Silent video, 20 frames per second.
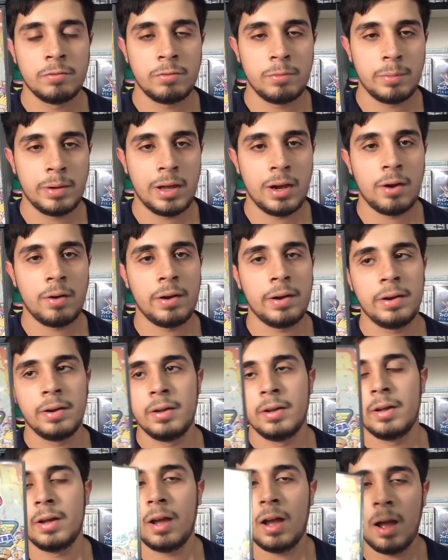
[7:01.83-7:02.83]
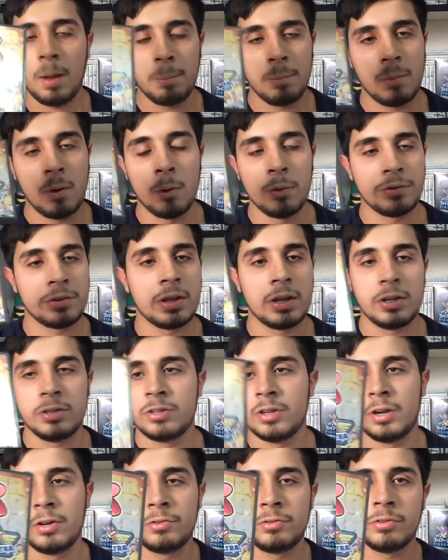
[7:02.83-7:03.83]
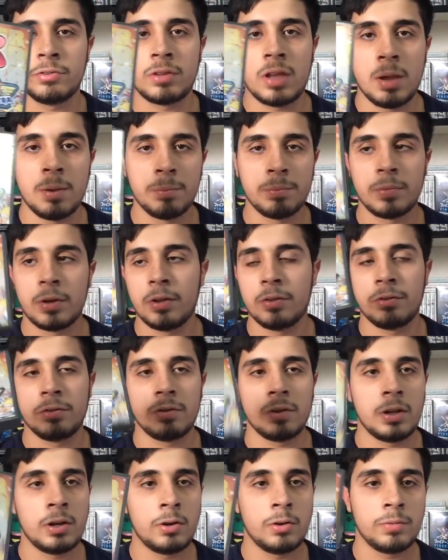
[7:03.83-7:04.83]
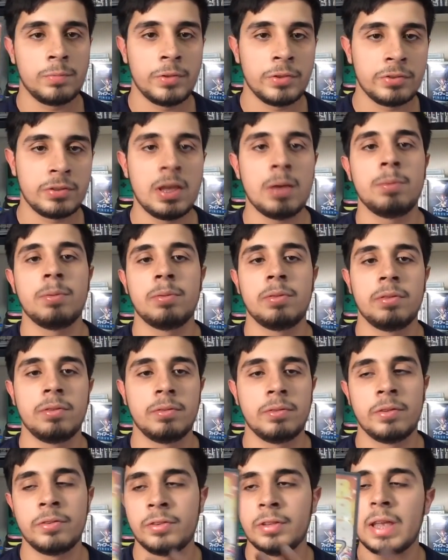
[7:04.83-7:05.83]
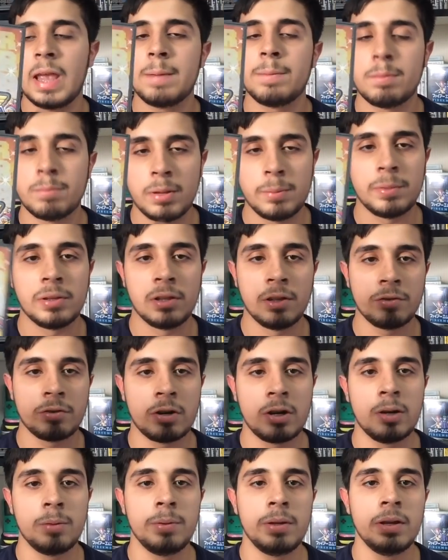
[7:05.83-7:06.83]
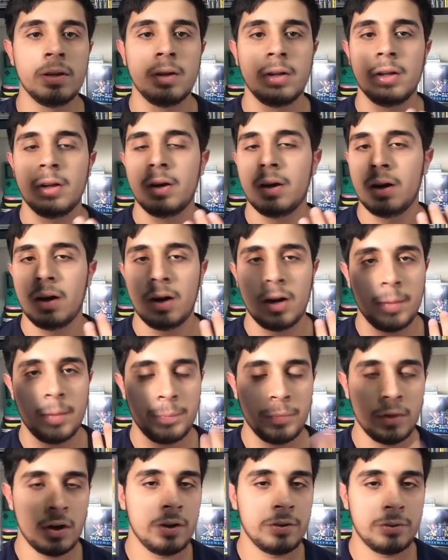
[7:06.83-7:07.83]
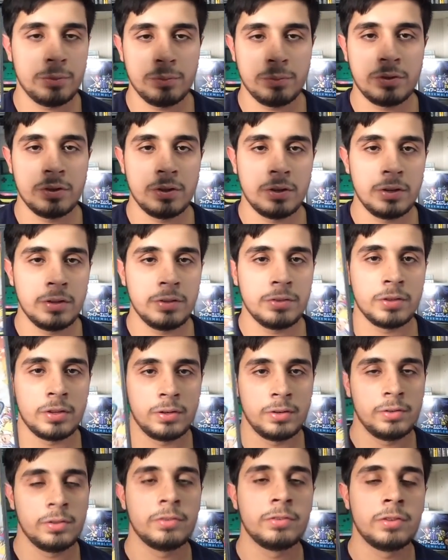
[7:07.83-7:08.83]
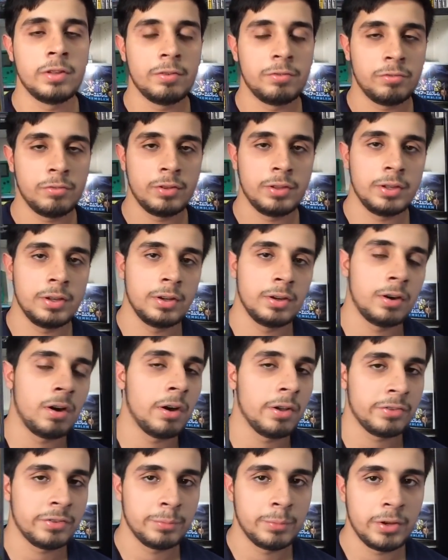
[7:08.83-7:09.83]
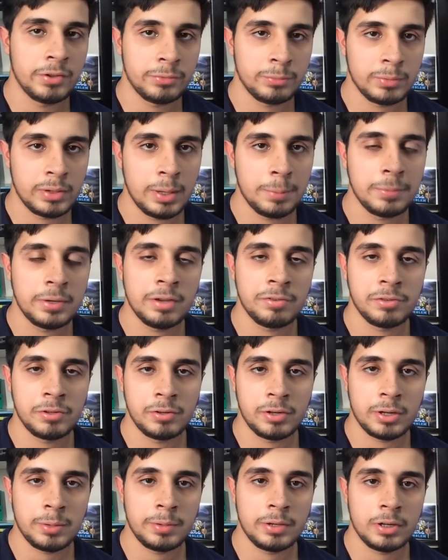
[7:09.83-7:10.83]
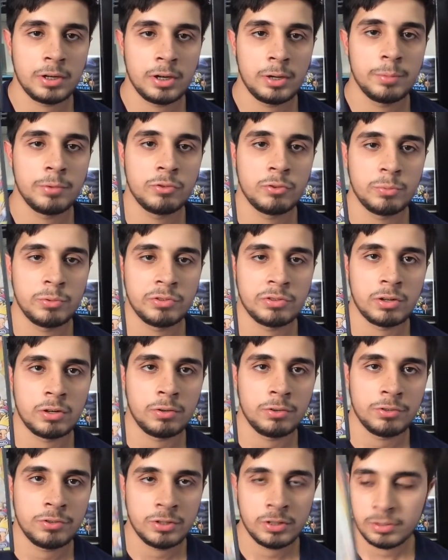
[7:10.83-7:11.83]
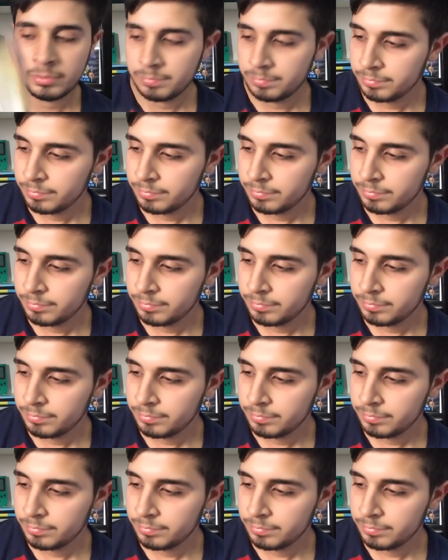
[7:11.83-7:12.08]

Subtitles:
from now, and I'm always going to cherish this game because I know this is the game that made me love Kirby. Awesome series, and this is definitely an awesome game. Definitely recommend Kirby Superstar Ultra.